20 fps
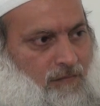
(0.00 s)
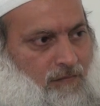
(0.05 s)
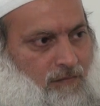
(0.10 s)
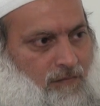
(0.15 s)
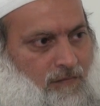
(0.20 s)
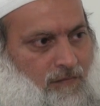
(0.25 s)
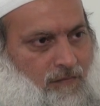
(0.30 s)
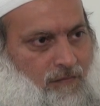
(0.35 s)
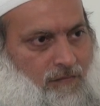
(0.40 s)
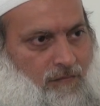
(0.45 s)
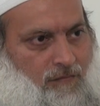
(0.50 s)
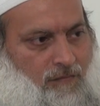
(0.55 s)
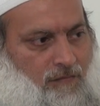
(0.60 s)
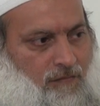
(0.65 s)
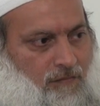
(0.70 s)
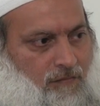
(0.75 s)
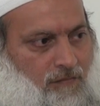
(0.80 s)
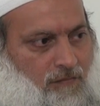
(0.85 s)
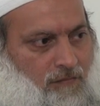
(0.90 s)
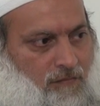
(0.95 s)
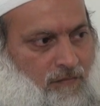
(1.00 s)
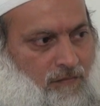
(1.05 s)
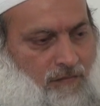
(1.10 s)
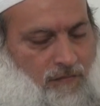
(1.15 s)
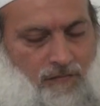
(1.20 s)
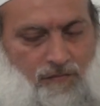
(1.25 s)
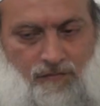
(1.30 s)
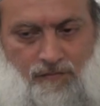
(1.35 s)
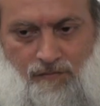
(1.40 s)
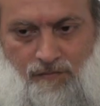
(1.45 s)

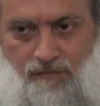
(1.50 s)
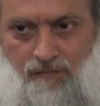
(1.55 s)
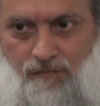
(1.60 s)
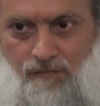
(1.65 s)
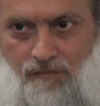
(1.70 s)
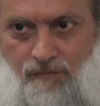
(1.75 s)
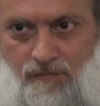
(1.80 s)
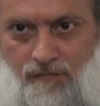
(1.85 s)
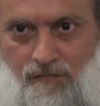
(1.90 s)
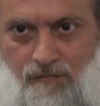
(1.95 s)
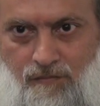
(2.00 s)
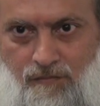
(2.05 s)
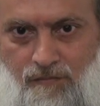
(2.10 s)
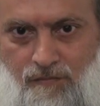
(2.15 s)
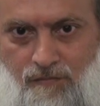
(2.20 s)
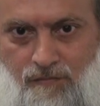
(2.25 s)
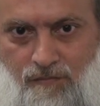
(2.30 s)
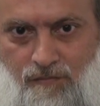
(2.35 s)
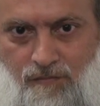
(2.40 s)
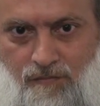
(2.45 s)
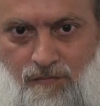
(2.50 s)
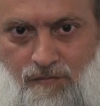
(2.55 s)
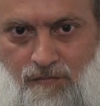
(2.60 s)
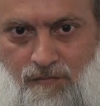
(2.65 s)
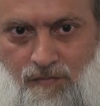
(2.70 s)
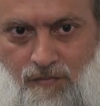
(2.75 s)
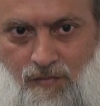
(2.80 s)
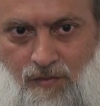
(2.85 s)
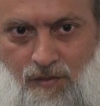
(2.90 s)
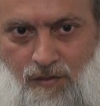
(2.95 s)
(silence)